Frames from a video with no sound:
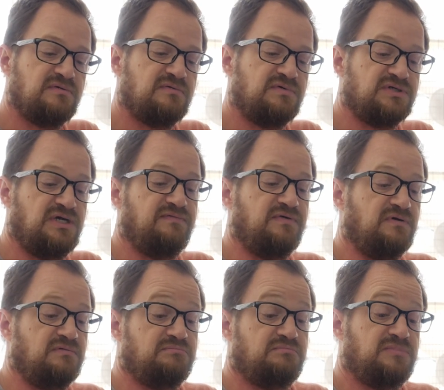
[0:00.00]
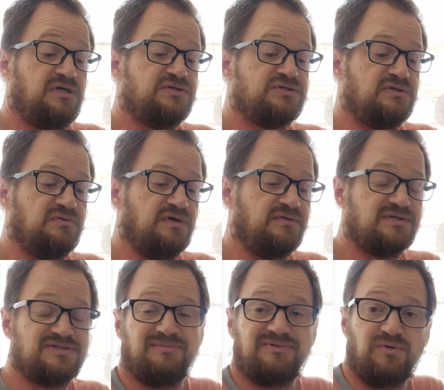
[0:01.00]
which I have no issue with,
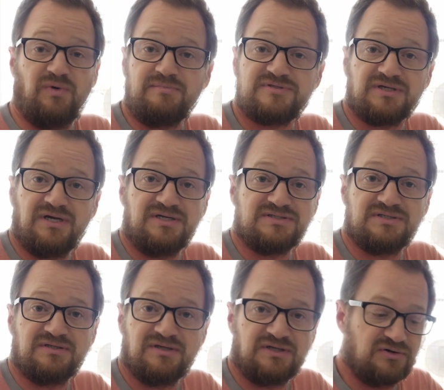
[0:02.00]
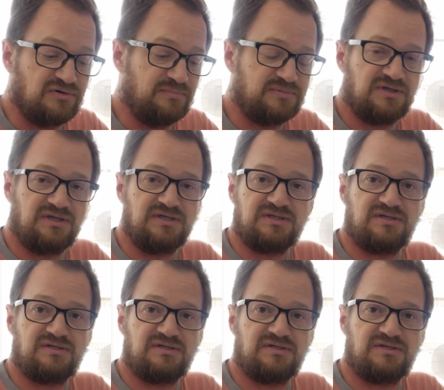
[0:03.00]
except their website isn't encrypted.